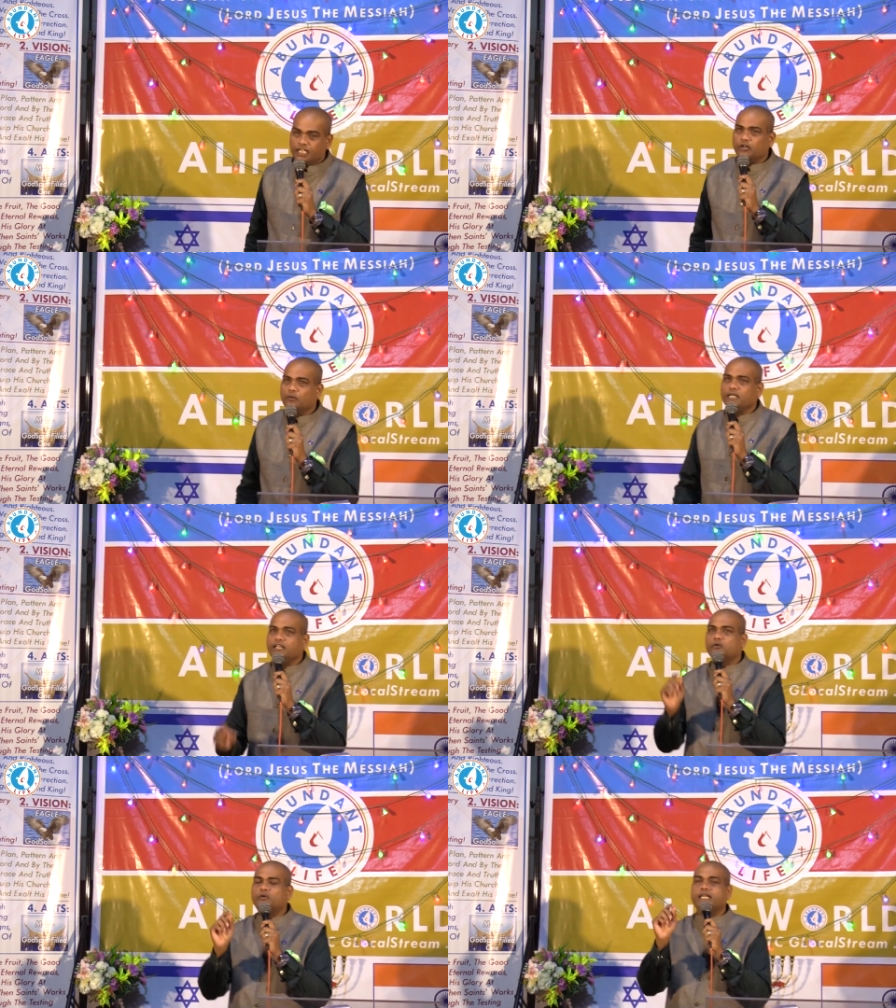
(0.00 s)
You know, we
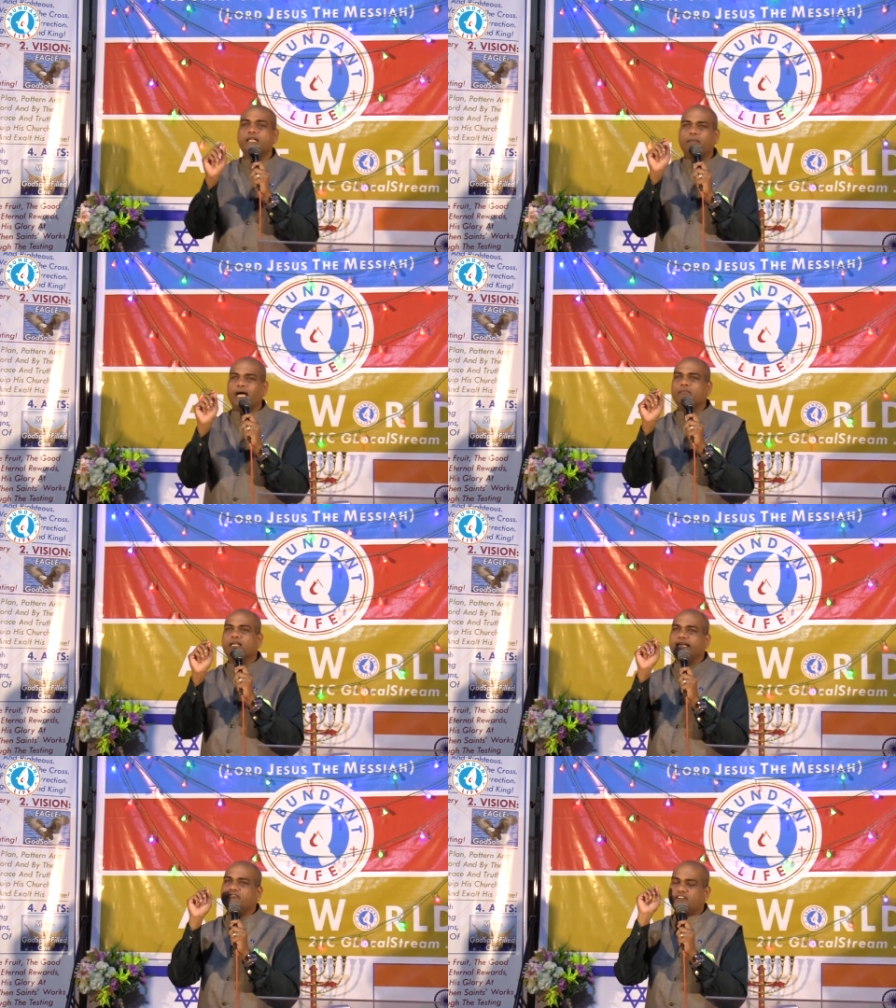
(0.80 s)
know in the
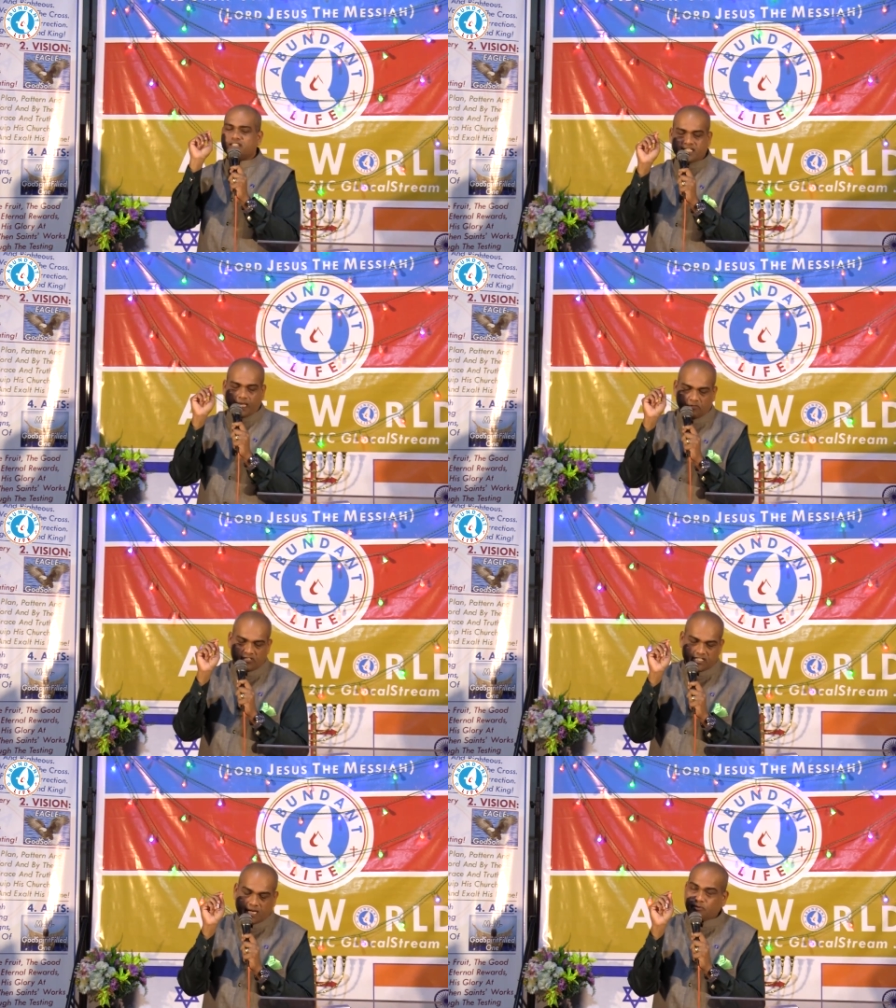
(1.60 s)
Bible, in 1
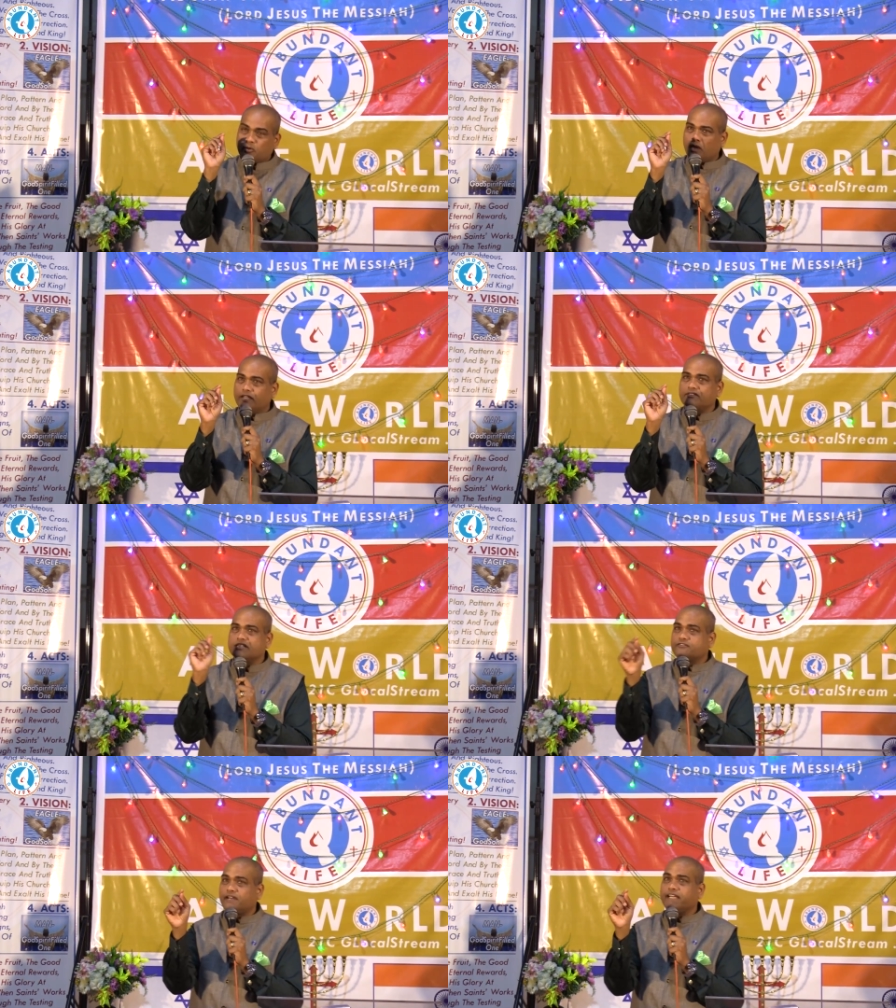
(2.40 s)
Samuel chapter 1,
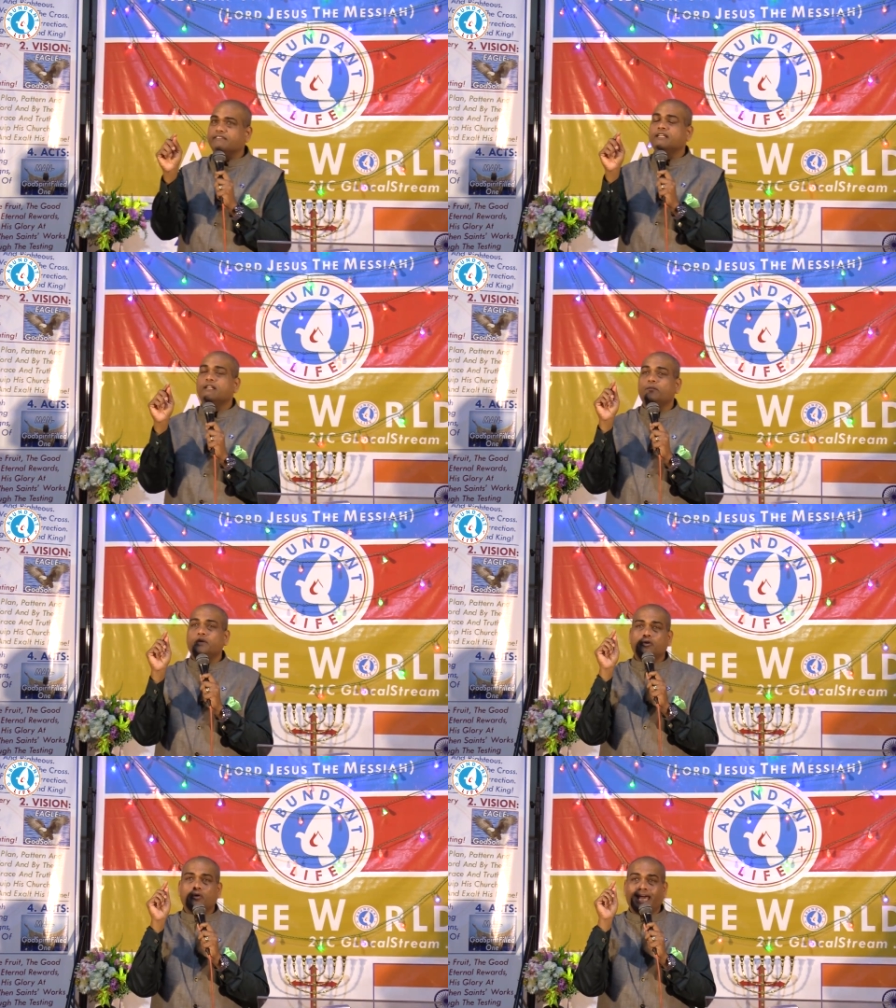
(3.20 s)
verse 5,
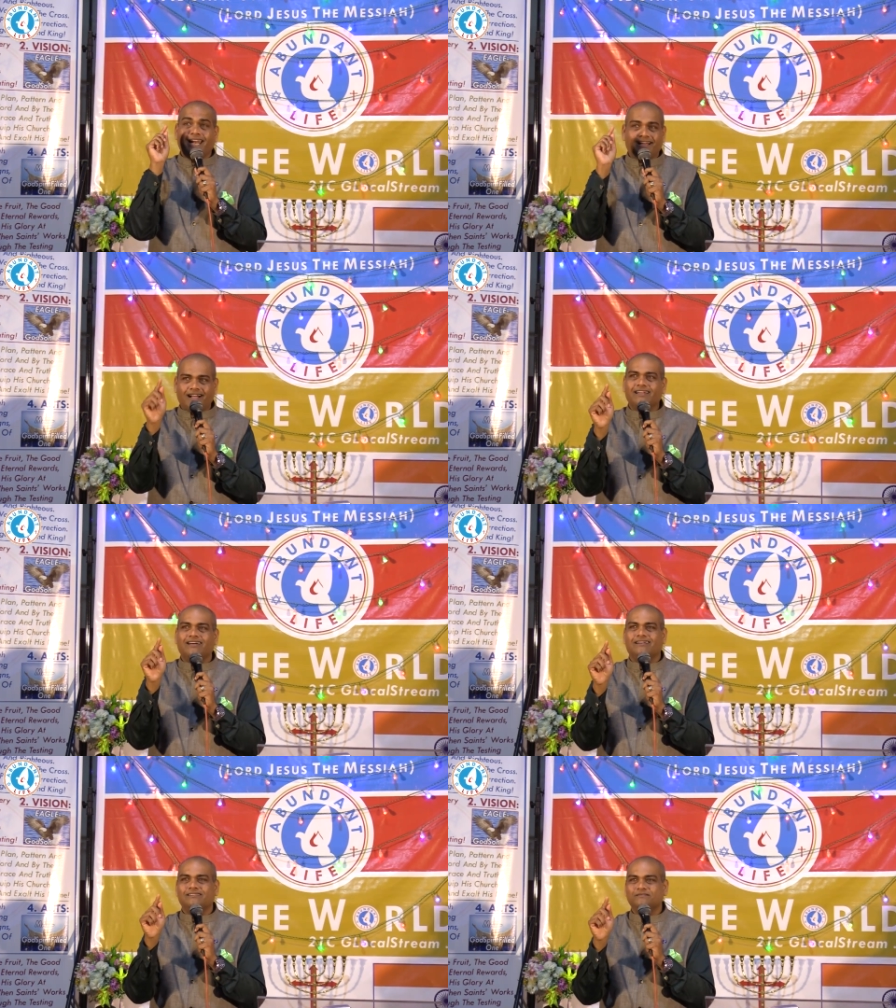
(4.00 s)
we know
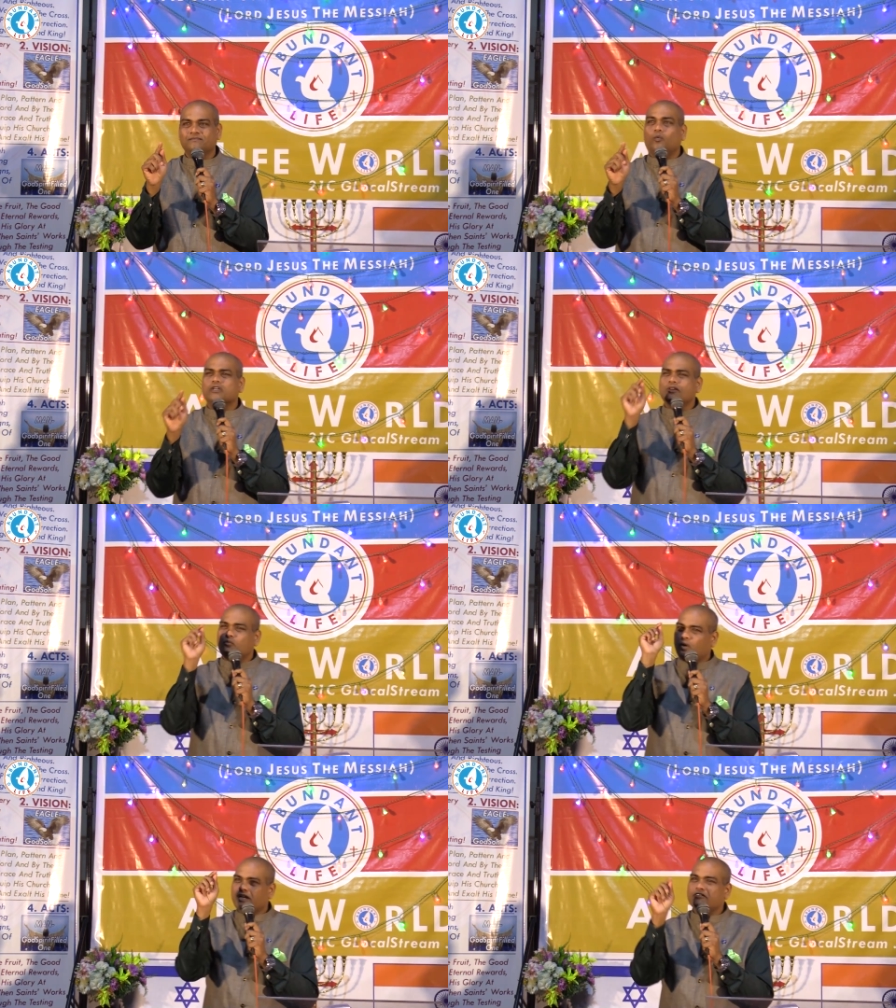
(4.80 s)
Elkanah was a
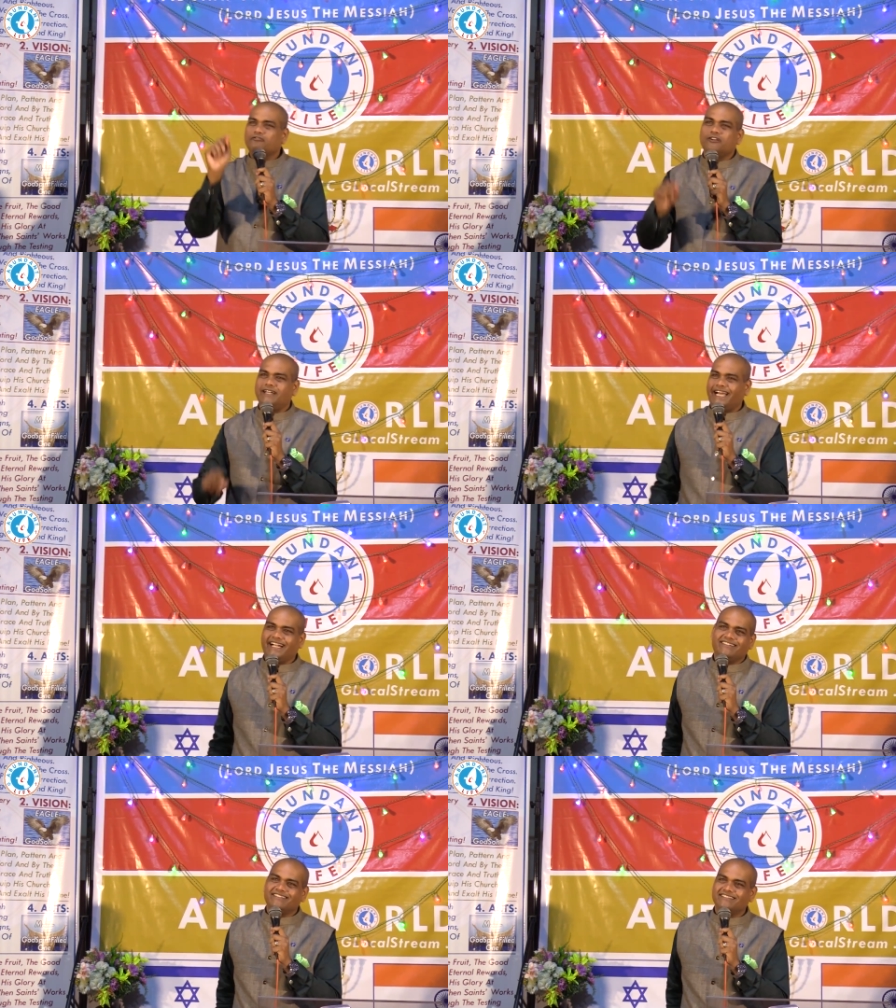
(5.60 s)
wonderful
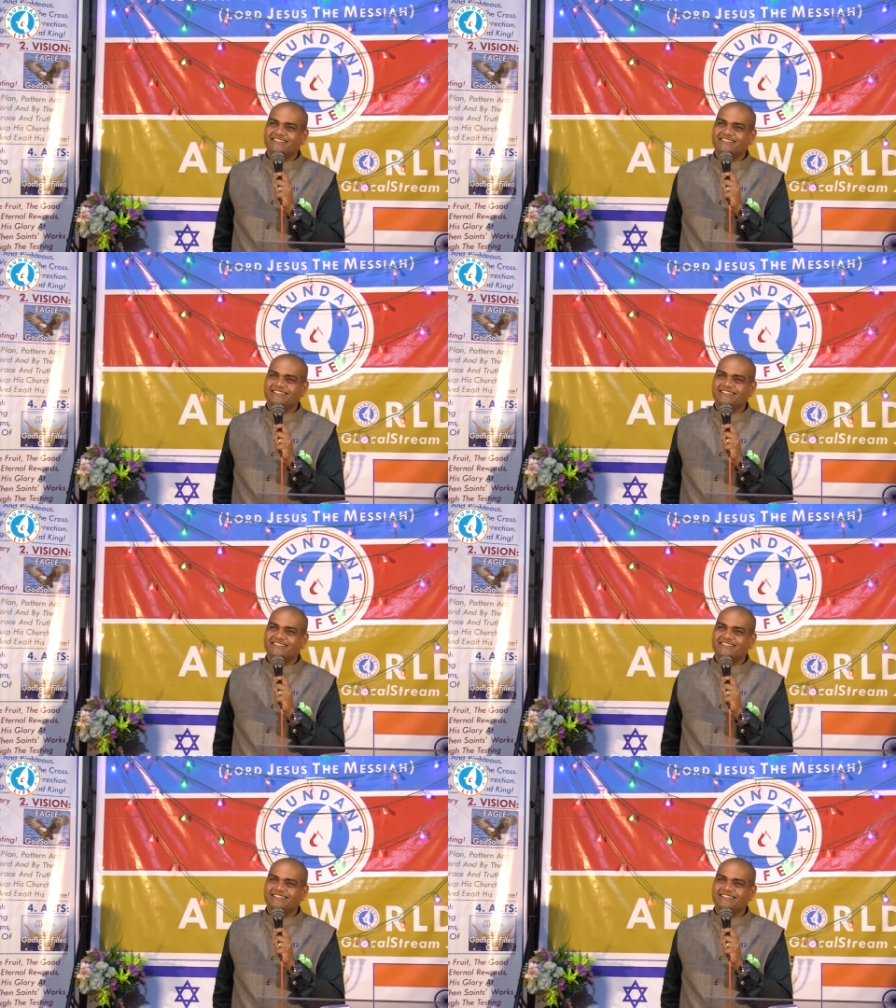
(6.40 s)
dad.